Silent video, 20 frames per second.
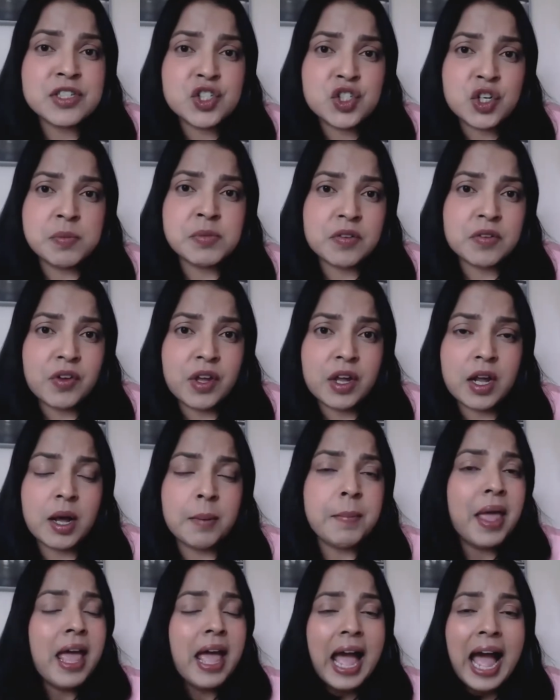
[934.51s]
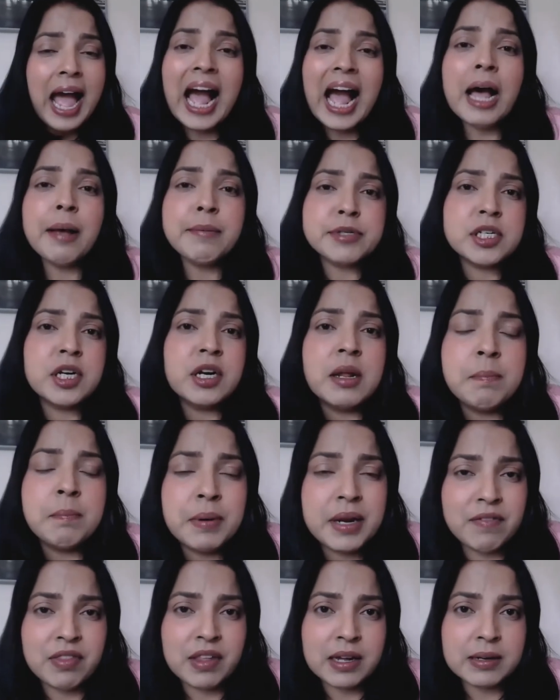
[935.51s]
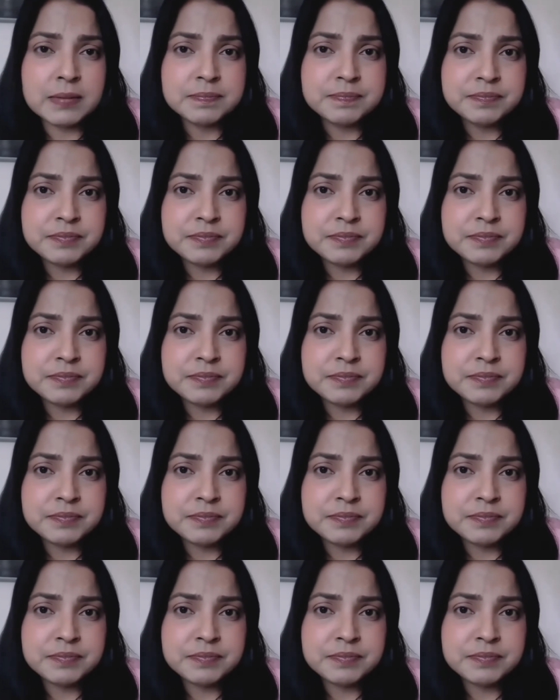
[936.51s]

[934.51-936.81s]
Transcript: streams of income. Absolutely believe that.